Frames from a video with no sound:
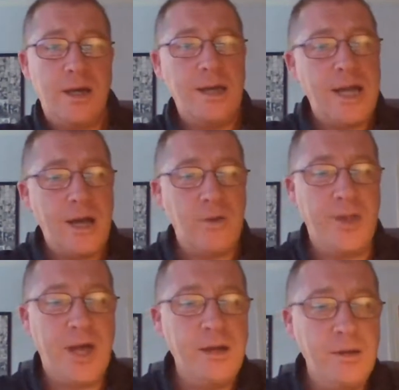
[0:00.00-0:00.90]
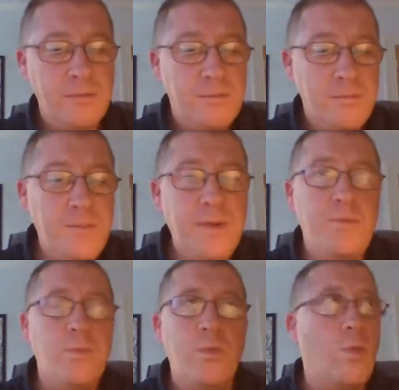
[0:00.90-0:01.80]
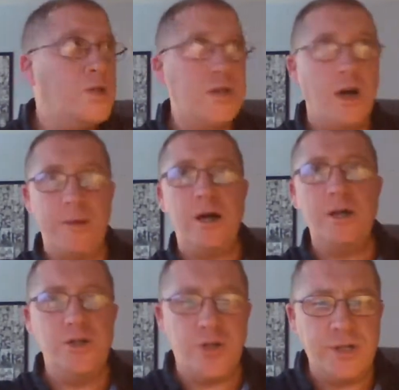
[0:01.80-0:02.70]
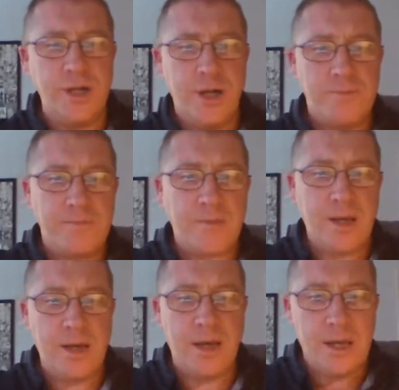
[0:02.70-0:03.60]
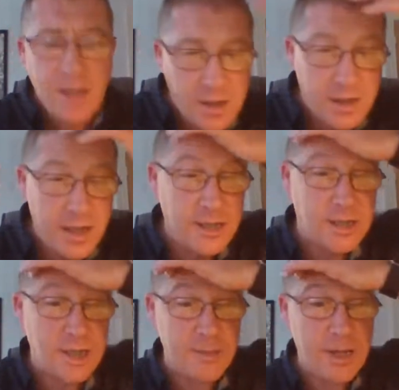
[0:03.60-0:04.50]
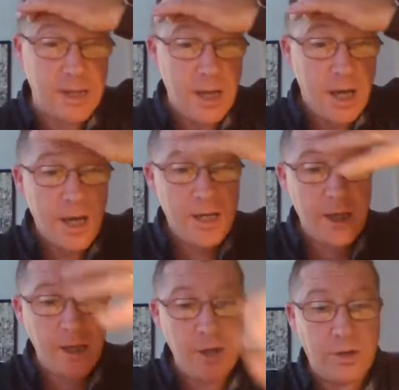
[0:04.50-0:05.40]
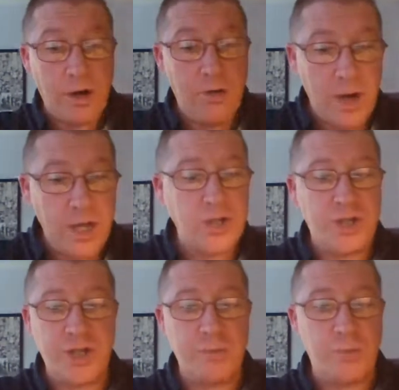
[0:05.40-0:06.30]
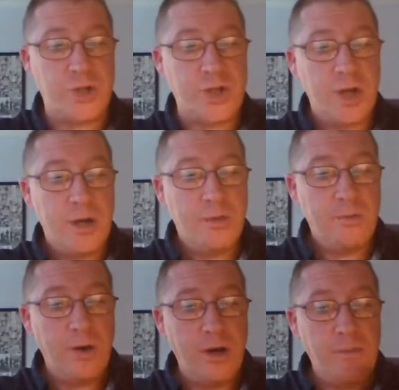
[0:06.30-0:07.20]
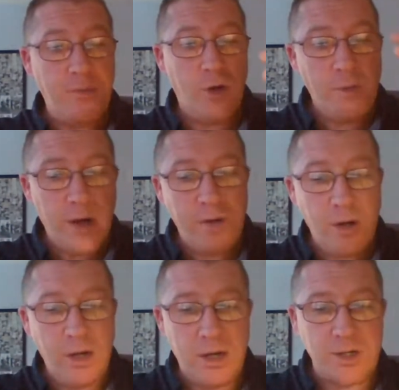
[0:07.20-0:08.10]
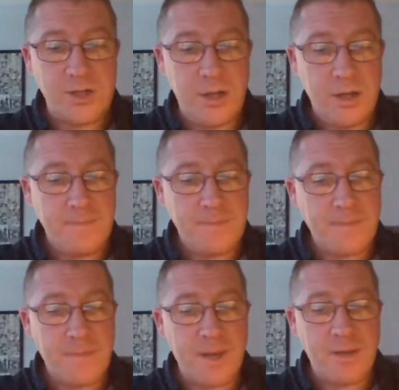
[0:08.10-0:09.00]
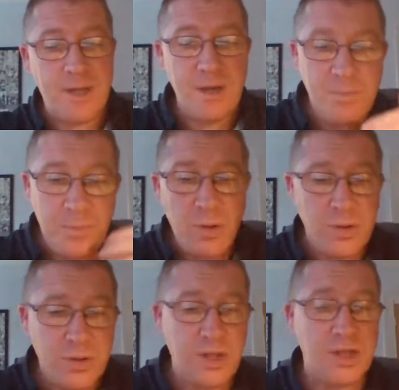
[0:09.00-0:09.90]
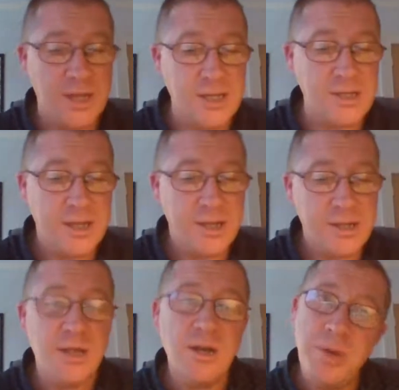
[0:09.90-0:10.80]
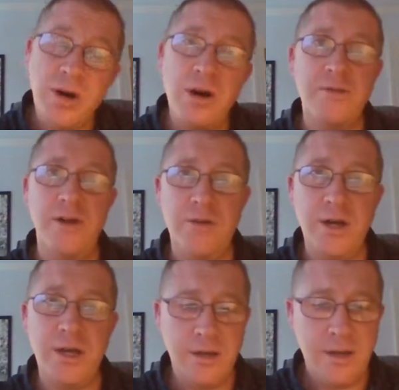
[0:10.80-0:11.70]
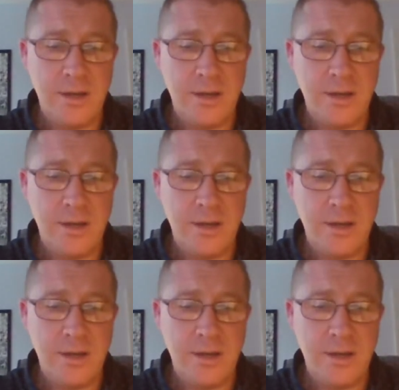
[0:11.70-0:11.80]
And now and then, maybe one time in 100, it does lead to something, and you've got a relationship which might or might not last. And the important thing is that you're part of it, right?